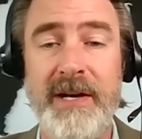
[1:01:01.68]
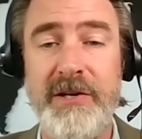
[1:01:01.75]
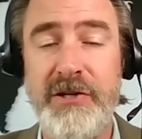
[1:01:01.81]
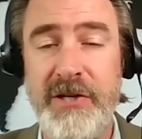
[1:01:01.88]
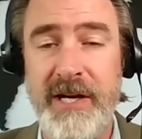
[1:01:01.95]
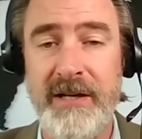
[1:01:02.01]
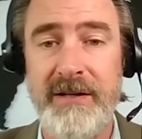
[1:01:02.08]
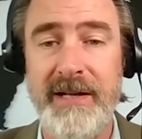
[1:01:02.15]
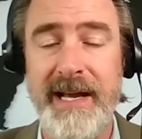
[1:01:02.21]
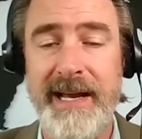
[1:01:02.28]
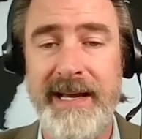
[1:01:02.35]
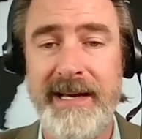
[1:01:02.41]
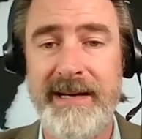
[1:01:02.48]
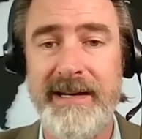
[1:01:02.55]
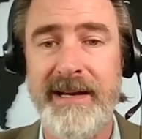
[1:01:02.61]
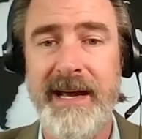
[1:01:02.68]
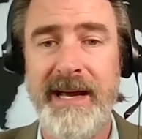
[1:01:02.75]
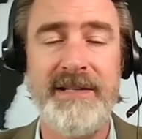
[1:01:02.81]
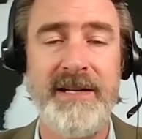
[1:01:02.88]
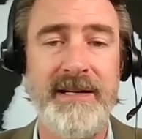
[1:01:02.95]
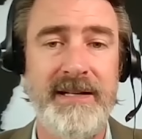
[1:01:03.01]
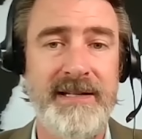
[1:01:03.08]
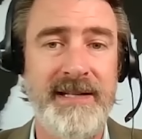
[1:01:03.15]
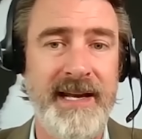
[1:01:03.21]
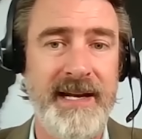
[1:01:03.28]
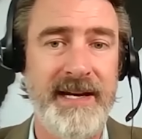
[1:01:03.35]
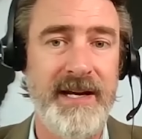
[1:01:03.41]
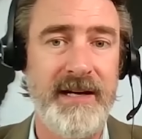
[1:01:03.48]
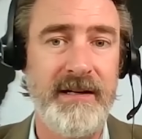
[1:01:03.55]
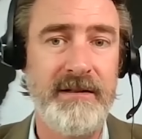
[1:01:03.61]
when Shell and Exxon
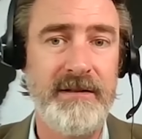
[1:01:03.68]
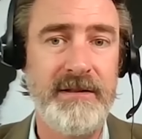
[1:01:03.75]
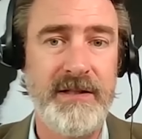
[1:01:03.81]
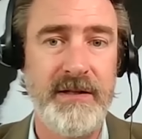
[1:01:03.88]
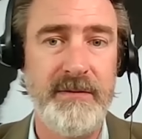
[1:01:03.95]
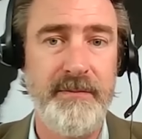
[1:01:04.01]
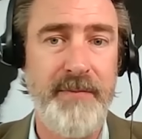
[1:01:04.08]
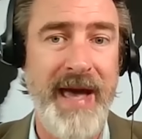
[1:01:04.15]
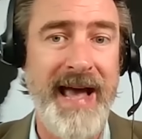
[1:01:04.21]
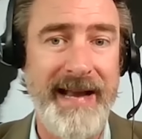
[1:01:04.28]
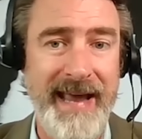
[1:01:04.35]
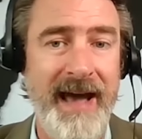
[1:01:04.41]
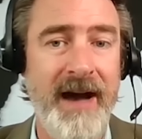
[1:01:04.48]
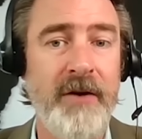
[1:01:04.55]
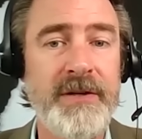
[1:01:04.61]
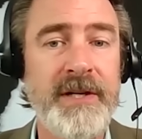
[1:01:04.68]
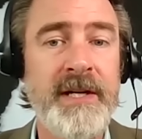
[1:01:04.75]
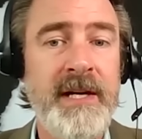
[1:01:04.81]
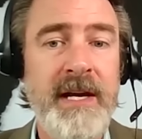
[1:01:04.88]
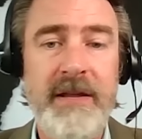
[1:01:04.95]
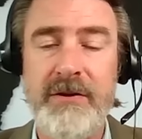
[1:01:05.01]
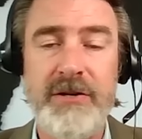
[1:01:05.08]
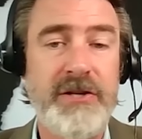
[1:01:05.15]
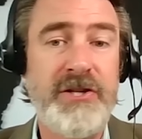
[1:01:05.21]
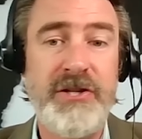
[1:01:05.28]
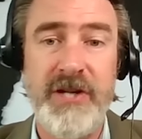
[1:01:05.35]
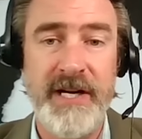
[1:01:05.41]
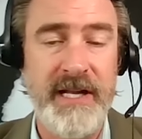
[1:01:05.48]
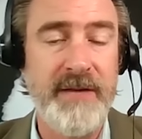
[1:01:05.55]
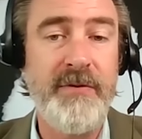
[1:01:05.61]
decided to to back out, they're just
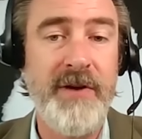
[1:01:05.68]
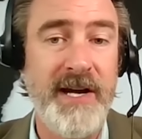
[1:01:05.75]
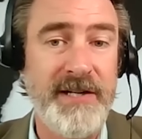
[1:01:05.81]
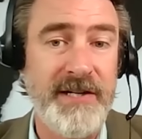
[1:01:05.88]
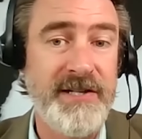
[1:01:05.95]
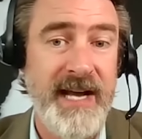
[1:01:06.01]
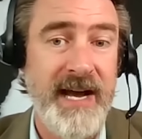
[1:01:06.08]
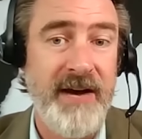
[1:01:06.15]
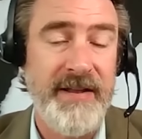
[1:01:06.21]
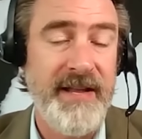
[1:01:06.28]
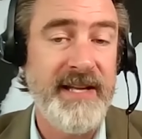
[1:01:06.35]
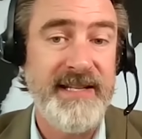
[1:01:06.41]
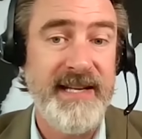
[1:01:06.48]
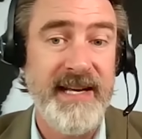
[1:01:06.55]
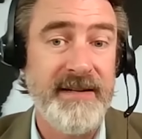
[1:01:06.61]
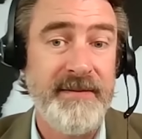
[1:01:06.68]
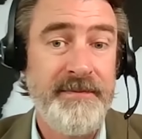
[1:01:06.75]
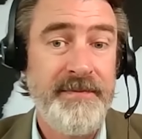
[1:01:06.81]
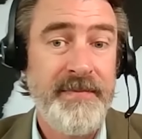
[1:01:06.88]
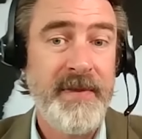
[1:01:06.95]
shutting the projects down, and that's it.